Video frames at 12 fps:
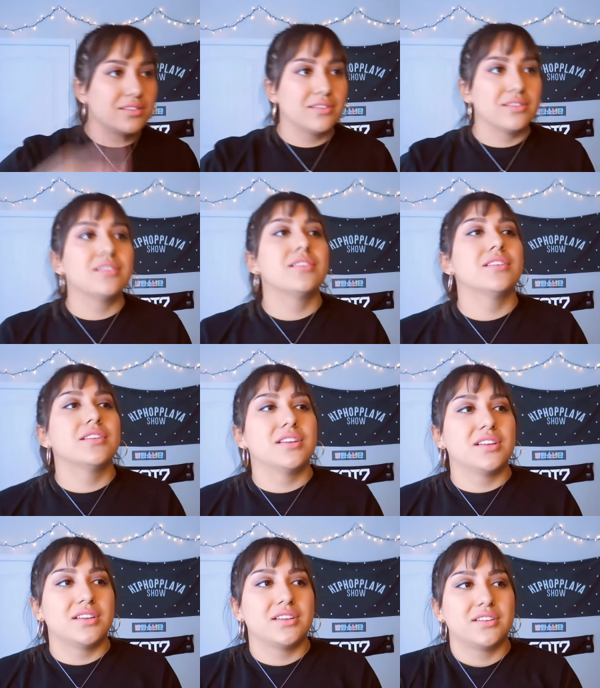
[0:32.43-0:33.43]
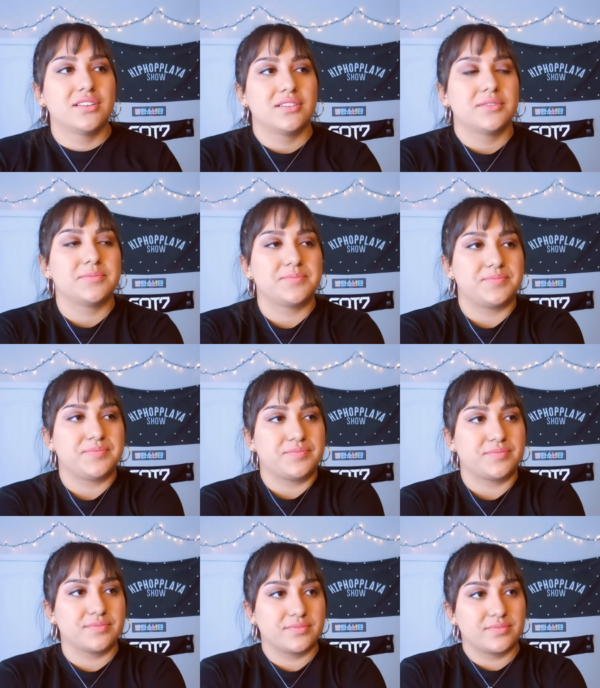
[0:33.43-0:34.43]

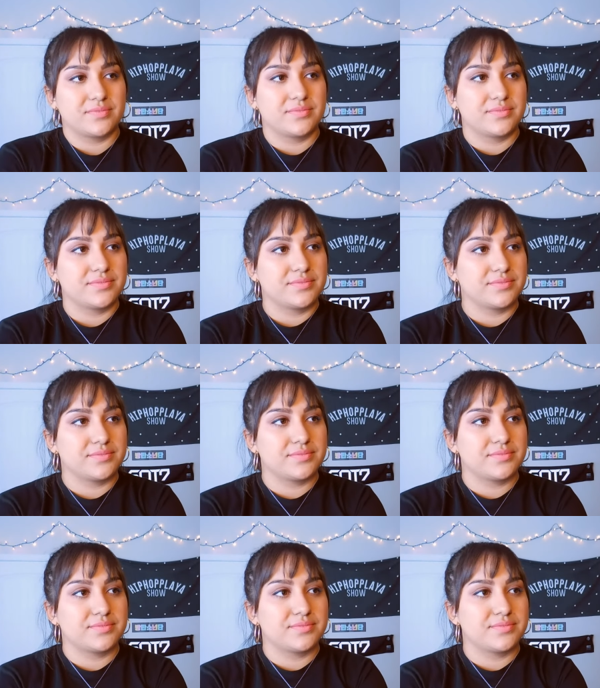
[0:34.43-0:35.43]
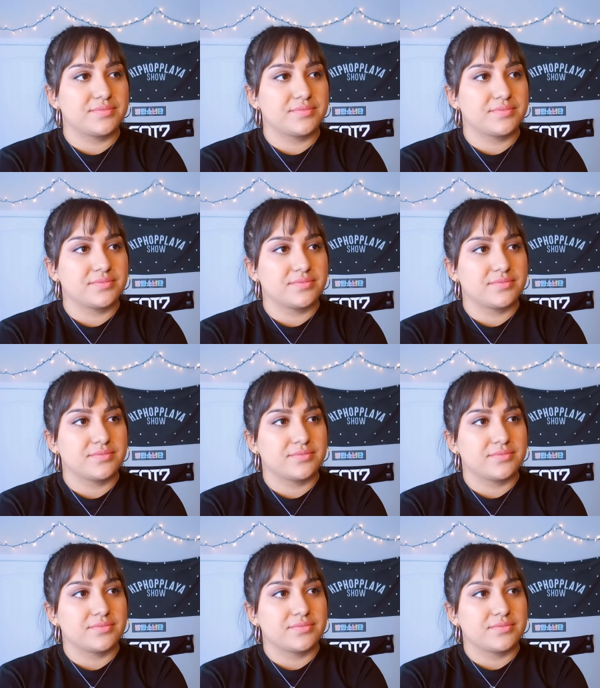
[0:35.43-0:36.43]

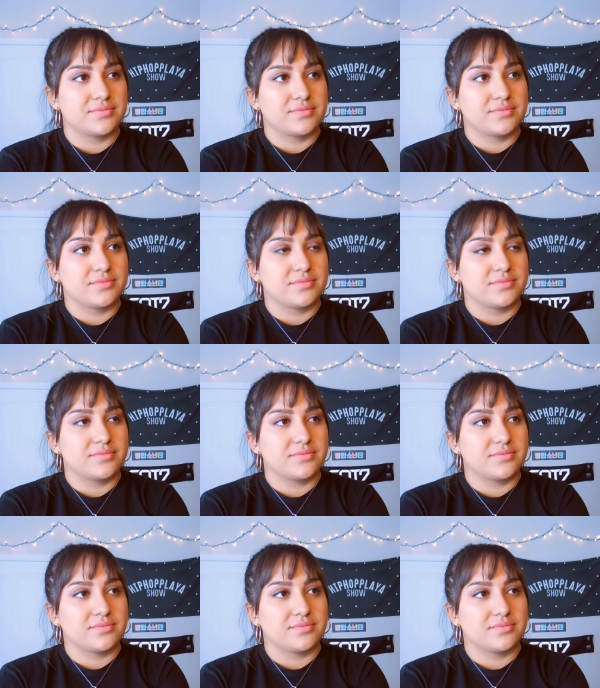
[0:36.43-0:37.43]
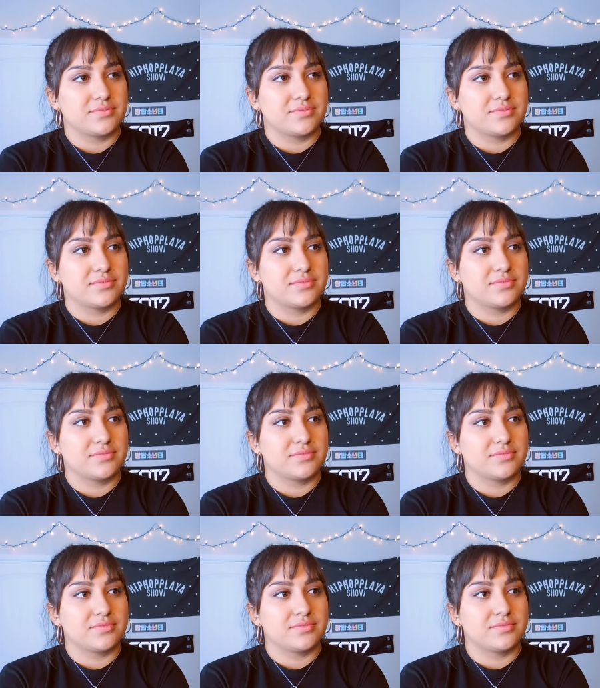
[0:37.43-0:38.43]

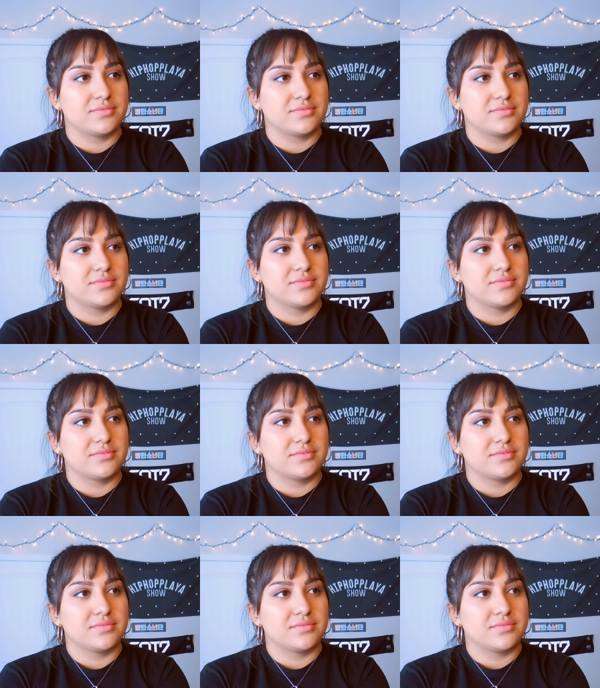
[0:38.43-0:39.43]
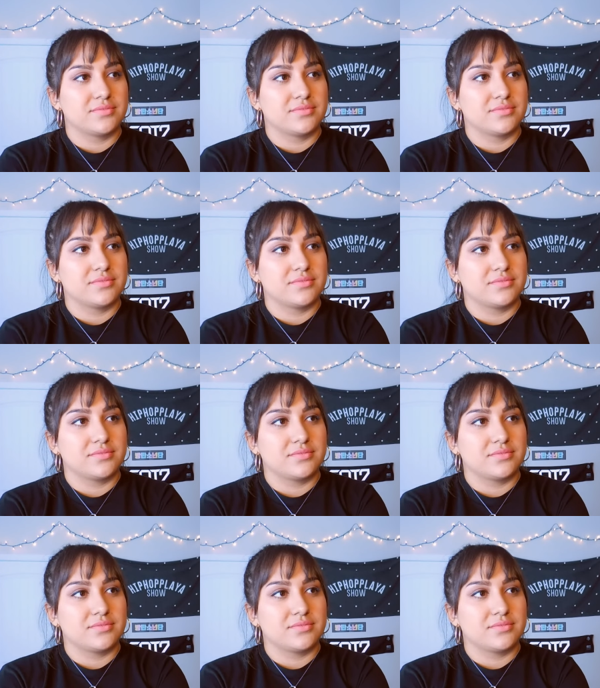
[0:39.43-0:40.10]
(silence)